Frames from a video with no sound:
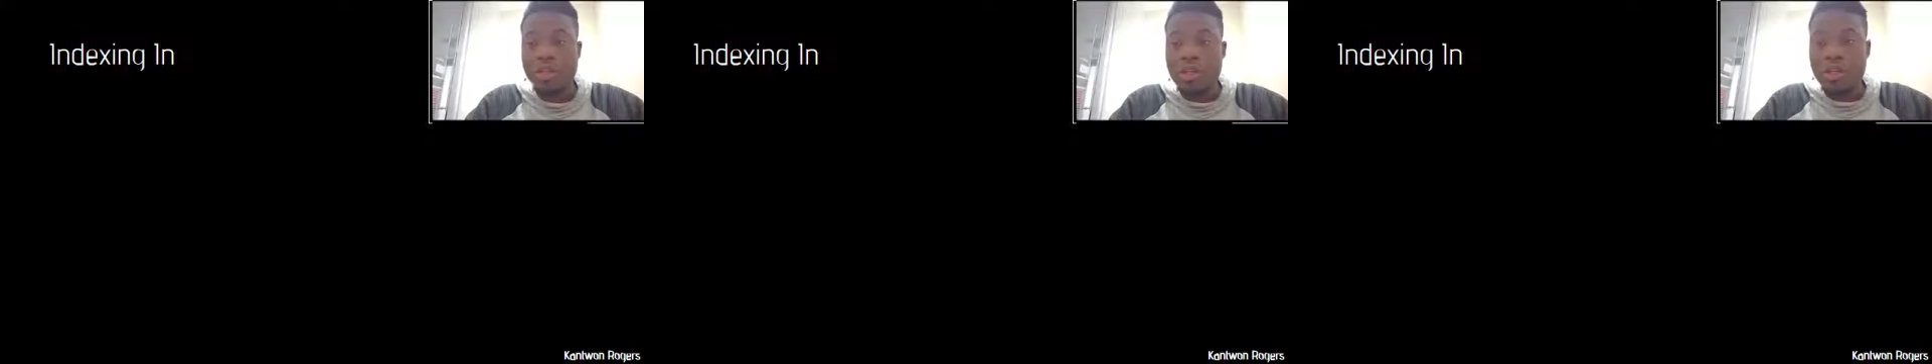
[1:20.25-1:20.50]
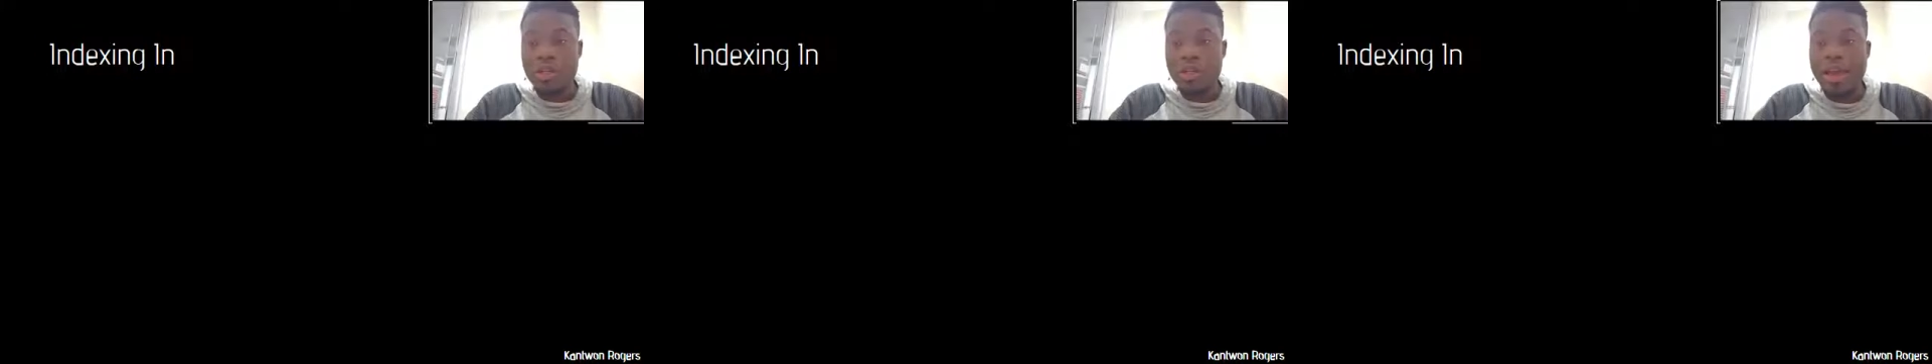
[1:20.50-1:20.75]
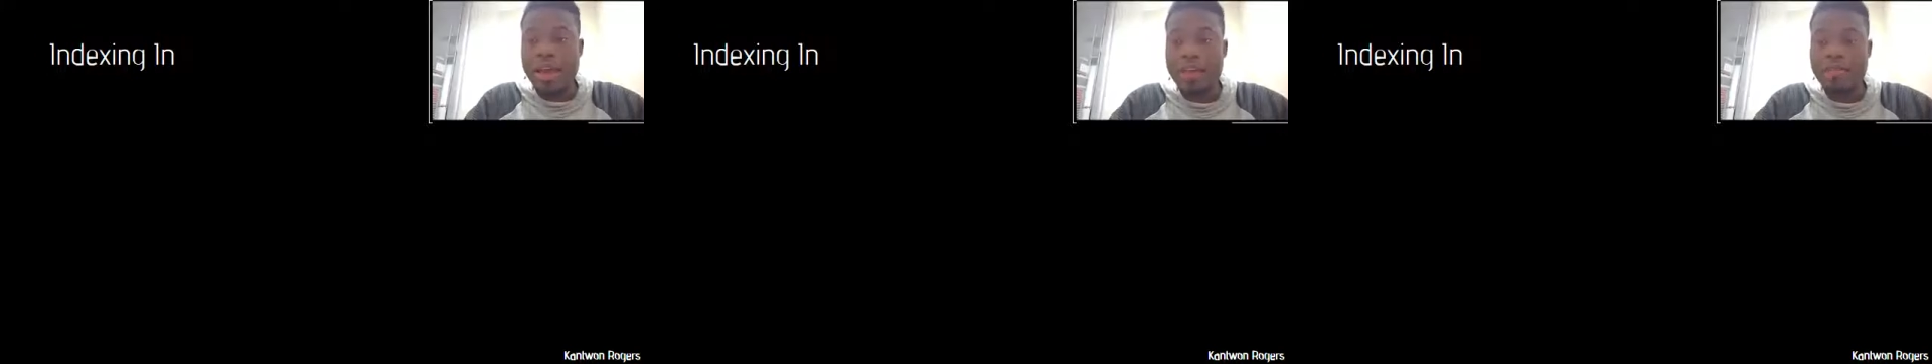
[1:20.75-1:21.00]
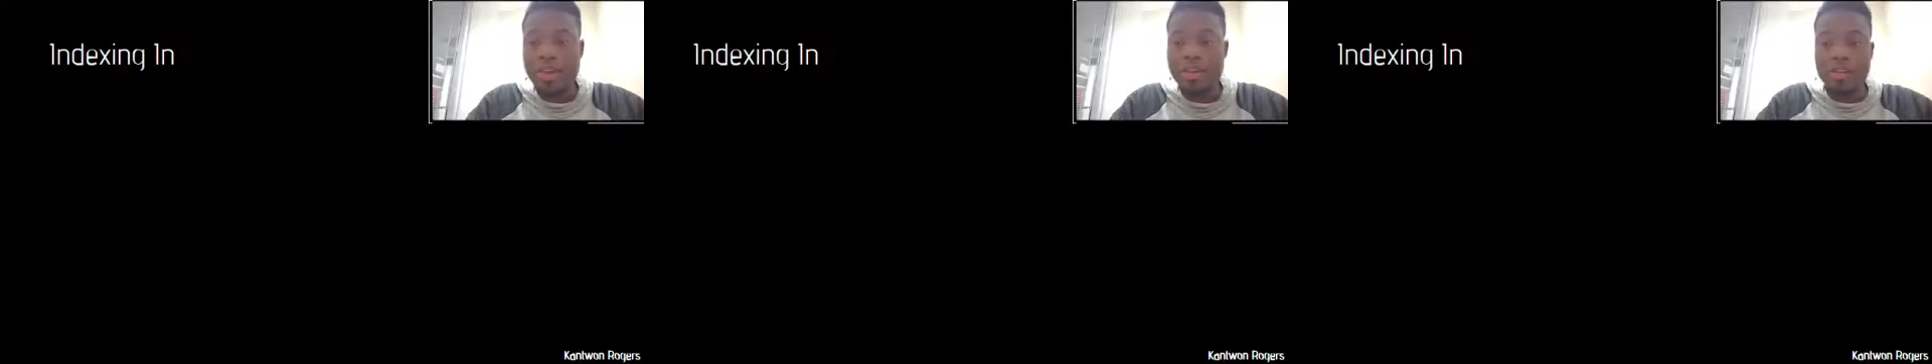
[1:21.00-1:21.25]
So if I had a
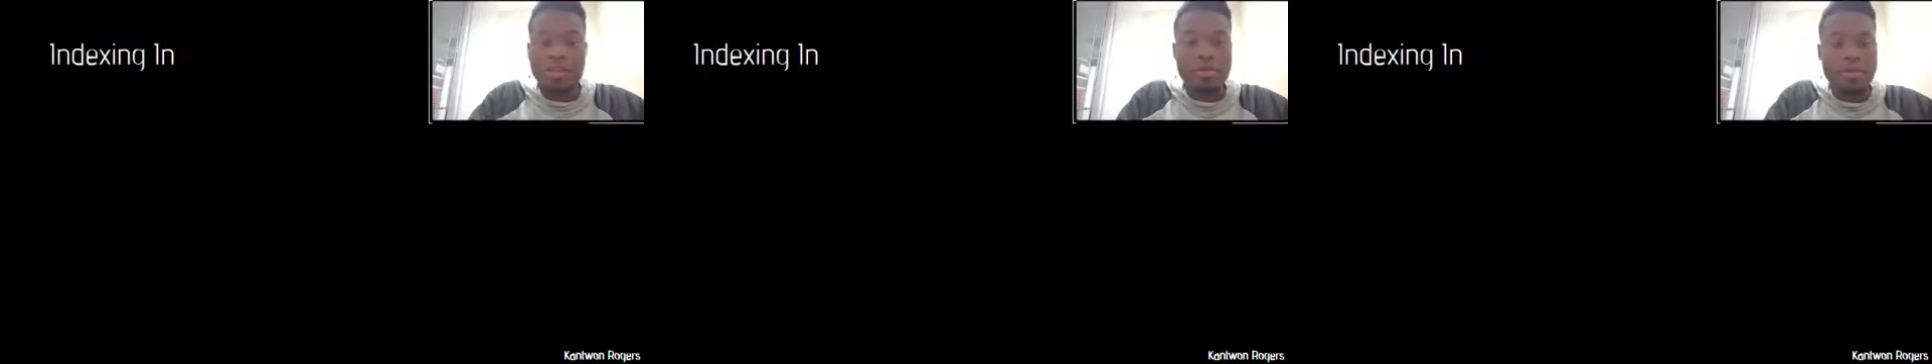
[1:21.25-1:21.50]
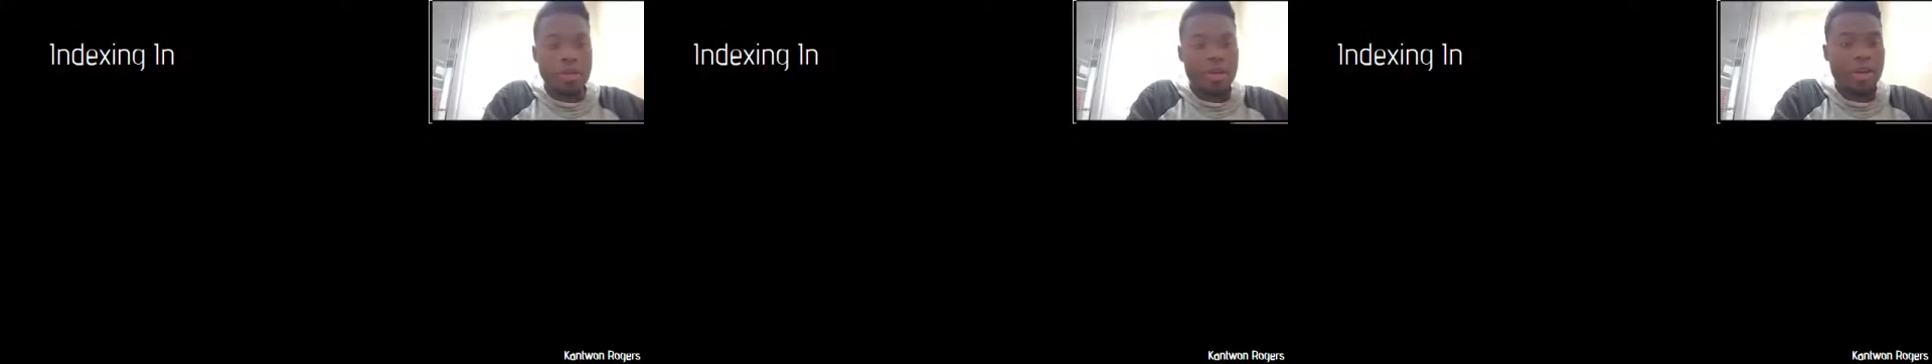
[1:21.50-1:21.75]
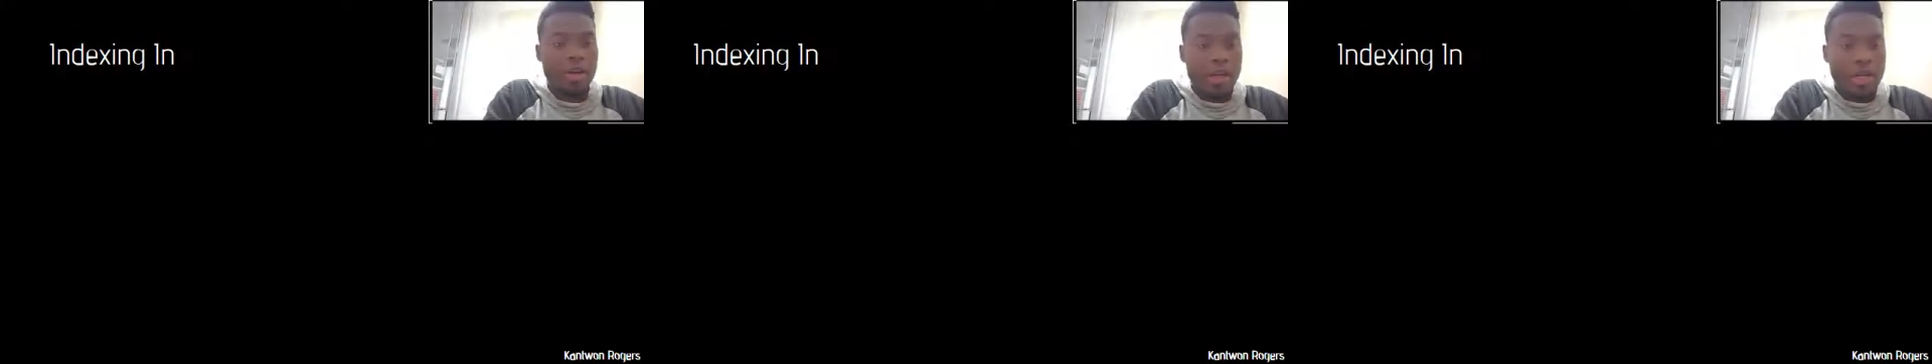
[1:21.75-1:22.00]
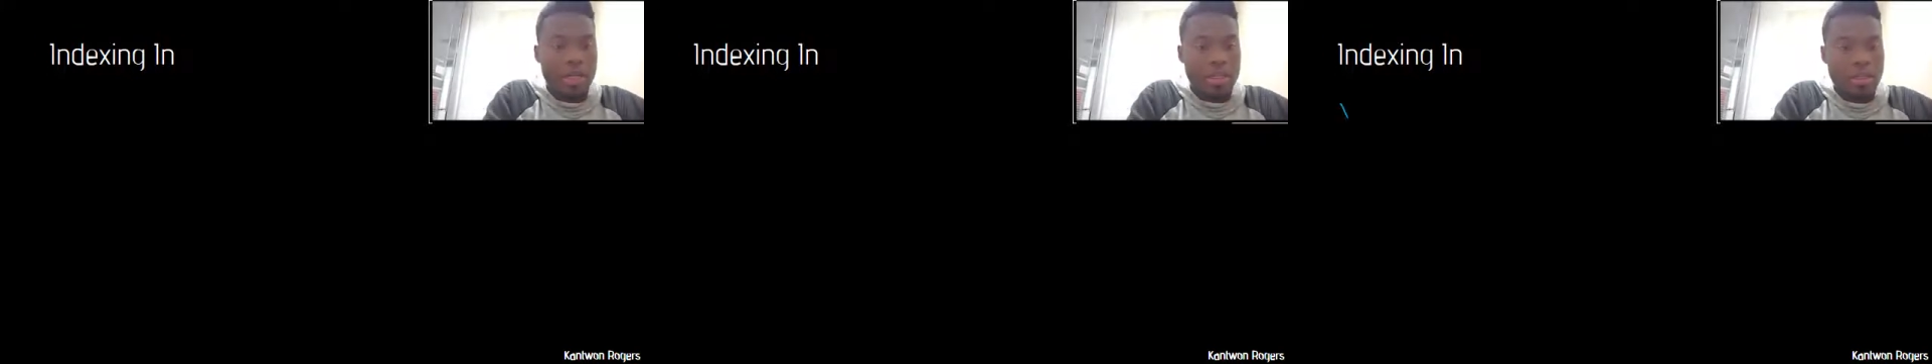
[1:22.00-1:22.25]
vector that was already
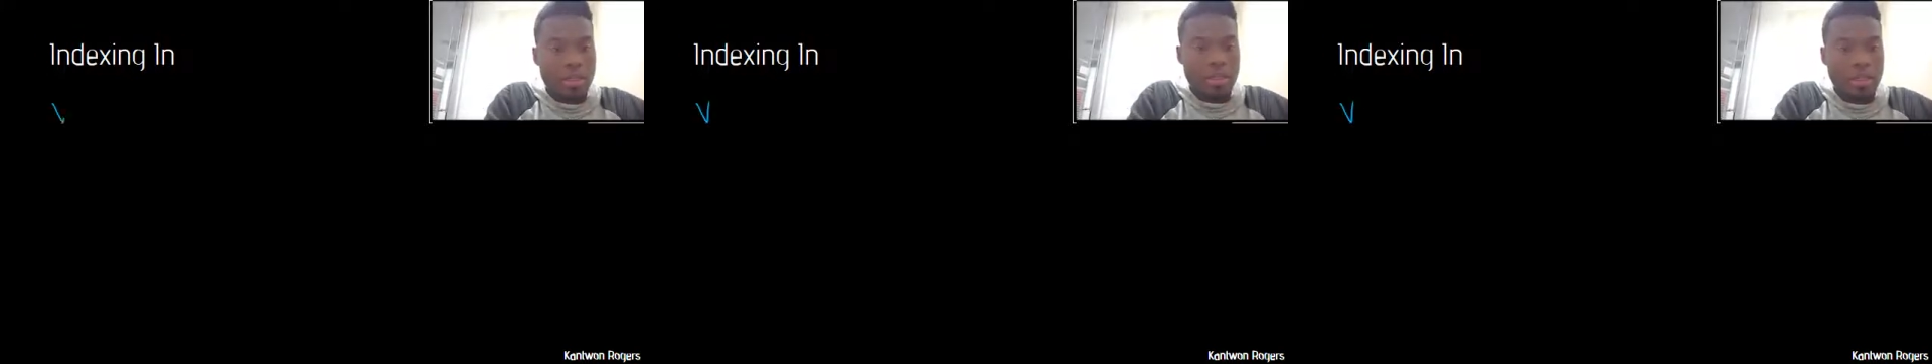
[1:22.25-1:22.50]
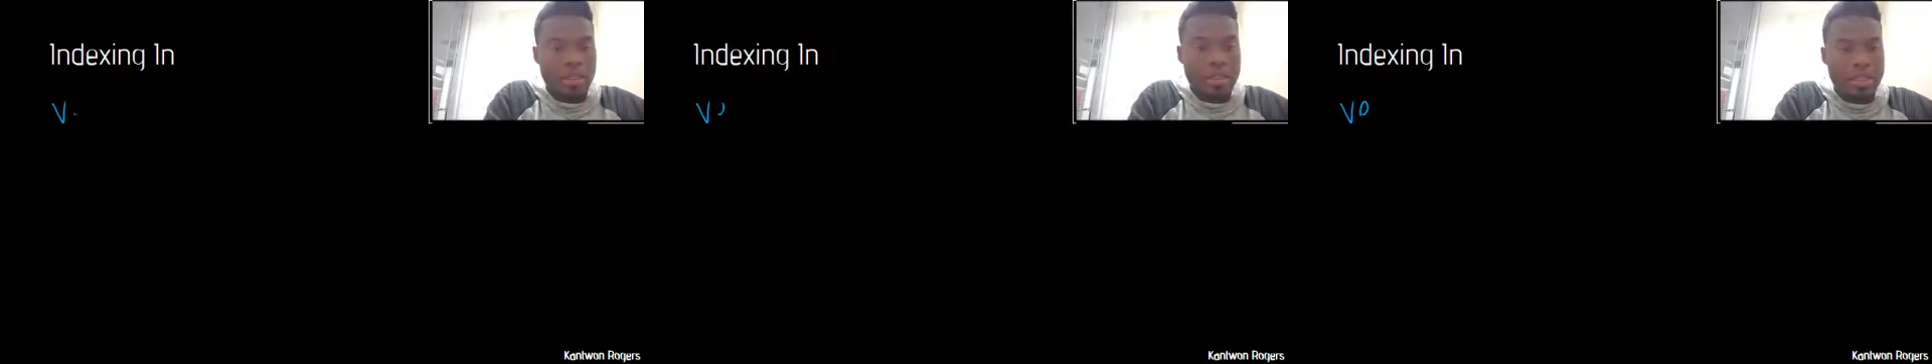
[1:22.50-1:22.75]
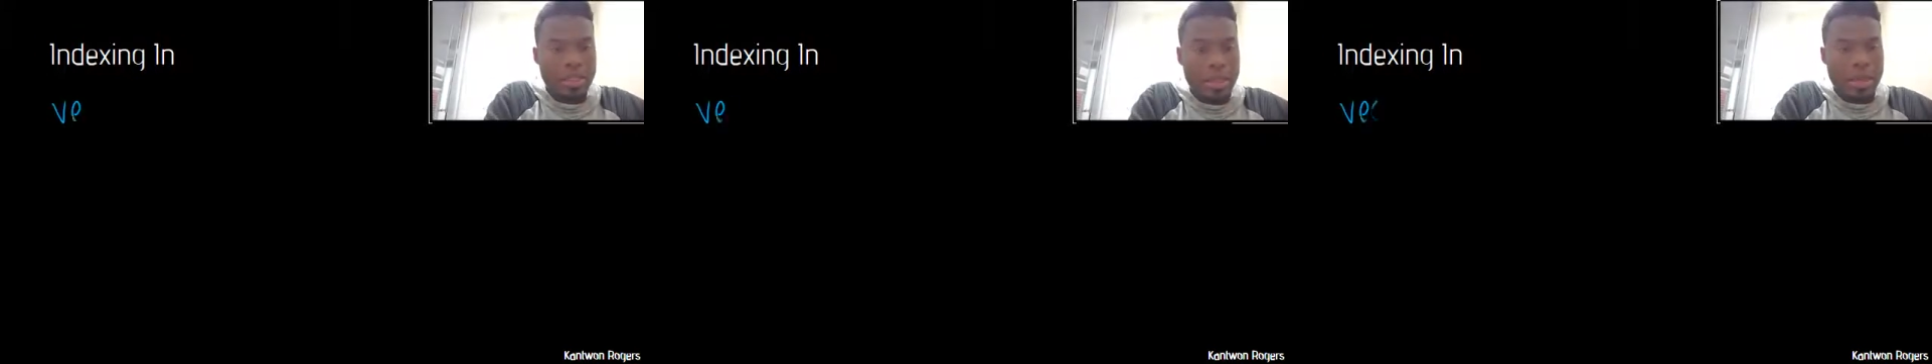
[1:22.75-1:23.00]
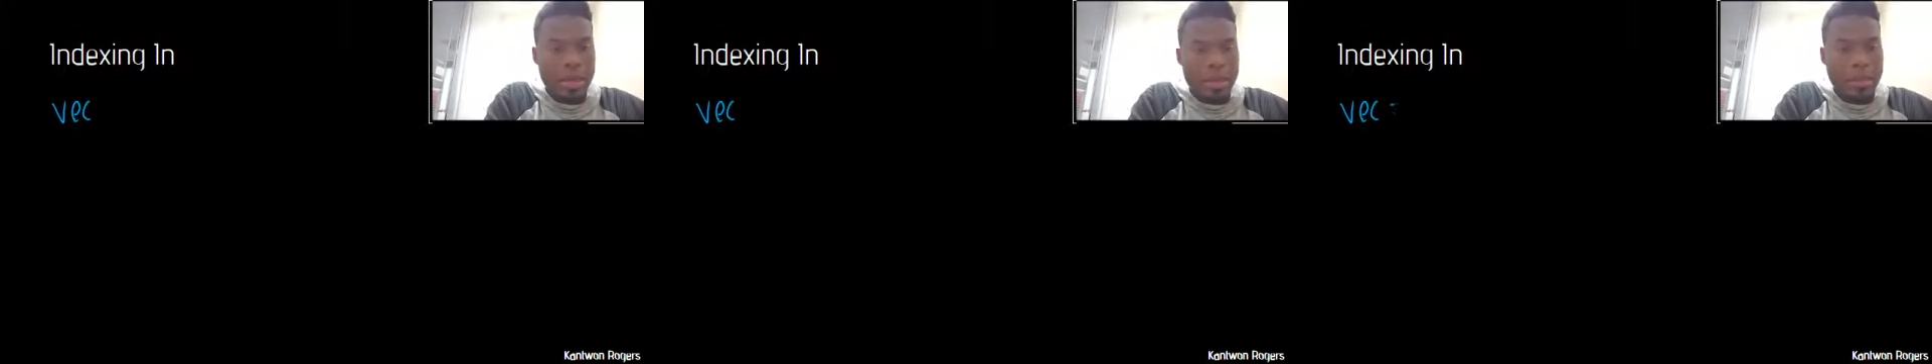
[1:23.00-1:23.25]
created, so let's
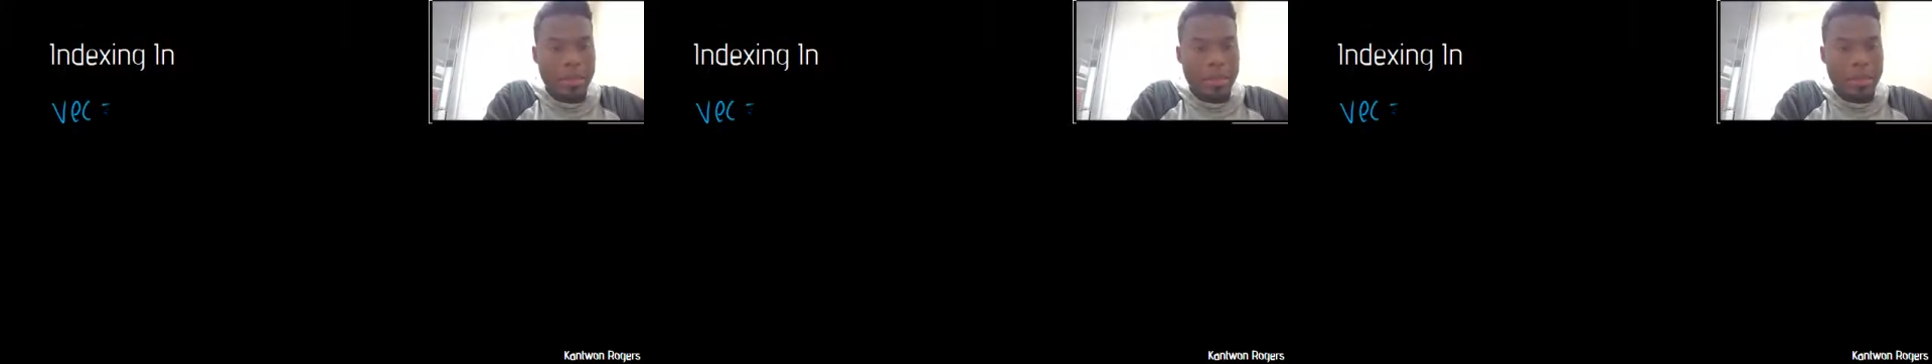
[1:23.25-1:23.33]
say